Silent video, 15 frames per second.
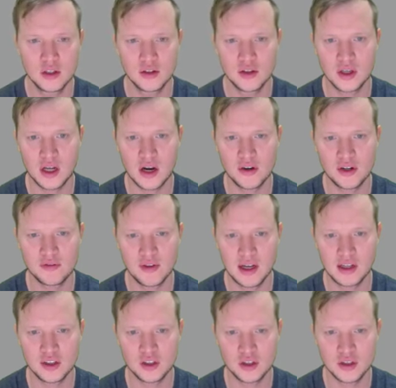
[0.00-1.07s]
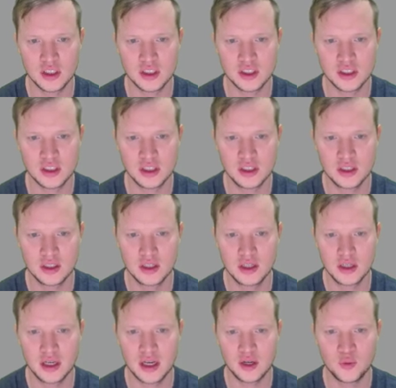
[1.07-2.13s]
The current values are this,
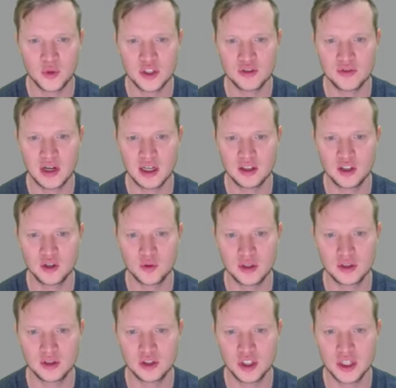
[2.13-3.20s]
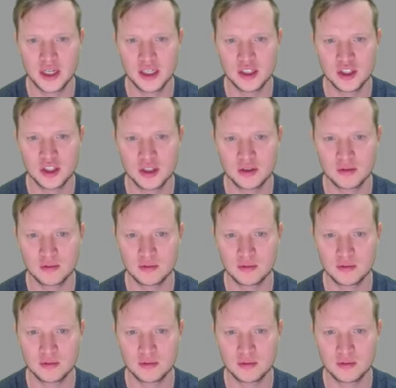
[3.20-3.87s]
and which value do you want to change?